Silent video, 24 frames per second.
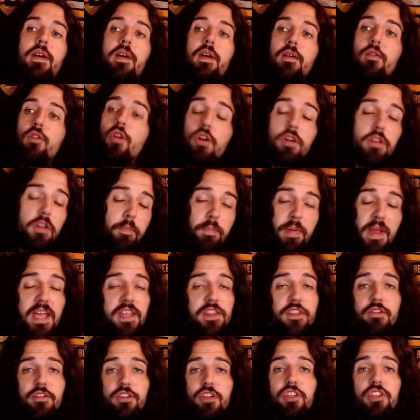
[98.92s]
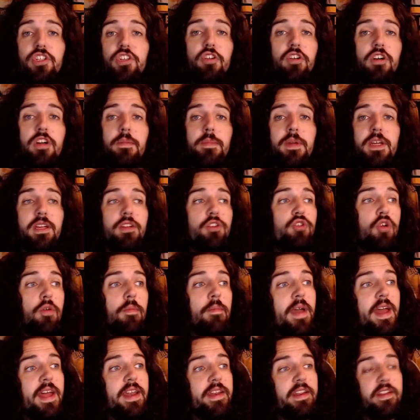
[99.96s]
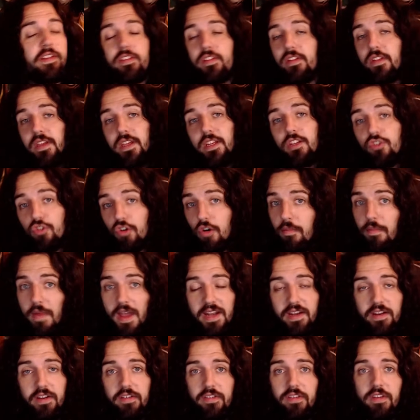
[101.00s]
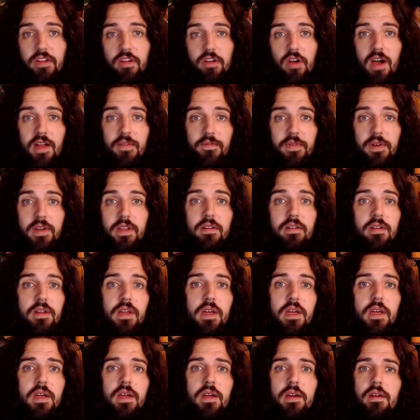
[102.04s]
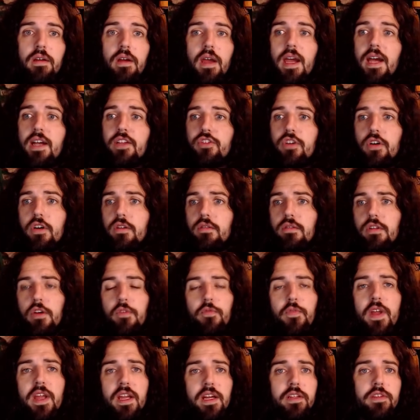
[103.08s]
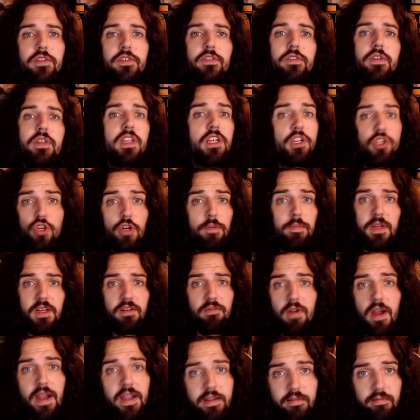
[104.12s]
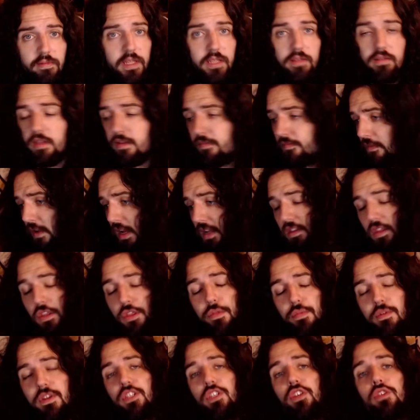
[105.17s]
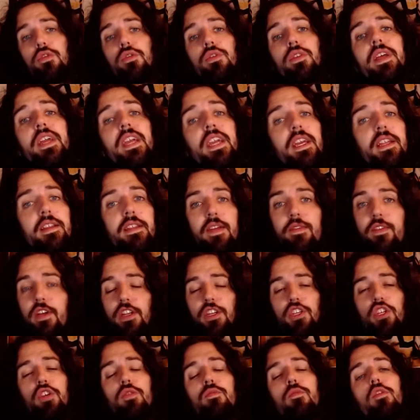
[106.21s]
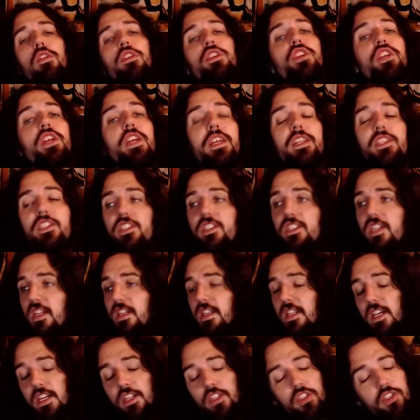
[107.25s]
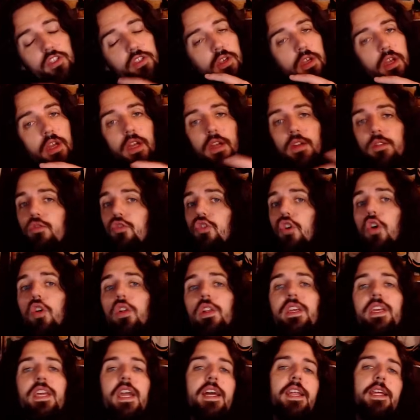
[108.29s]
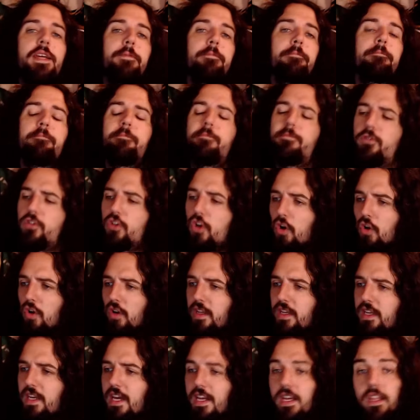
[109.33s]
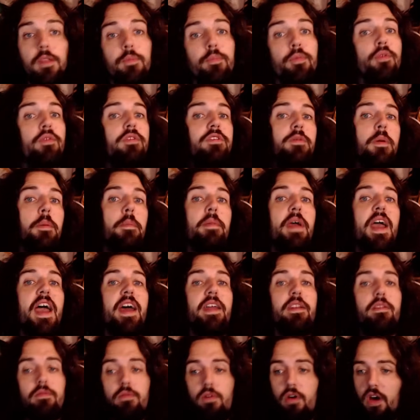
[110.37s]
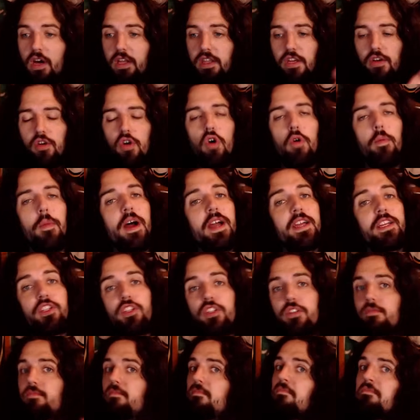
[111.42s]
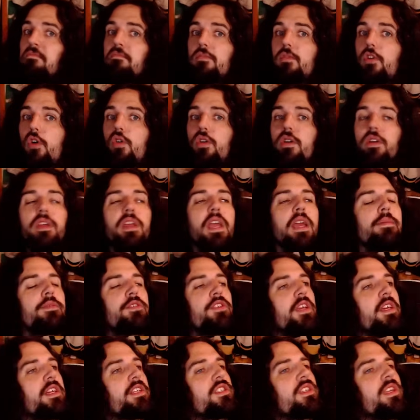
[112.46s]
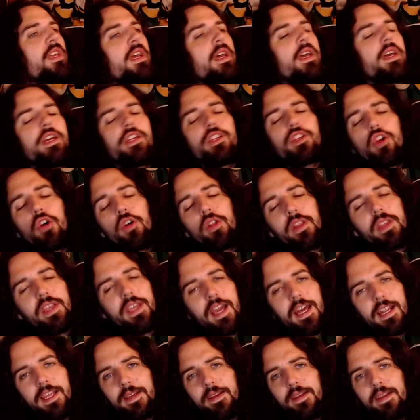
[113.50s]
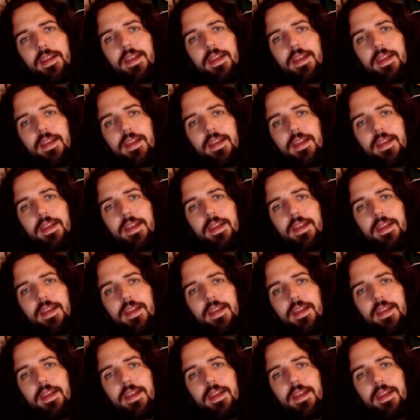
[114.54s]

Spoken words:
Look, the Panthers are still going to be tremendously, tremendously confident, as are their fans. And they should be, right? Like, they've got the 3-2 lead. They've got 2 more chances at this. Totally get it. Totally get it. The Bruins went bad on their home ice going into Game 6. Totally get it.